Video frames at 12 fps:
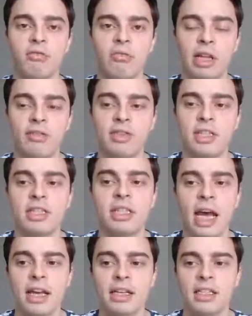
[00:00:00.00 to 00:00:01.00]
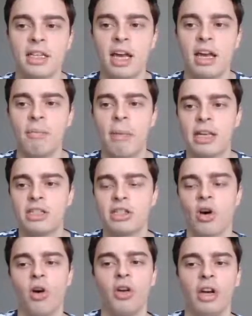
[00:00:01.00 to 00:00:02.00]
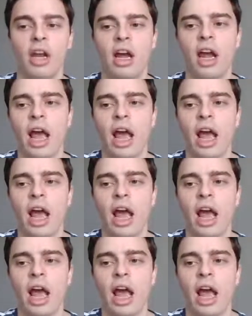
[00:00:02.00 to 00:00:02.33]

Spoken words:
relevant stakes based on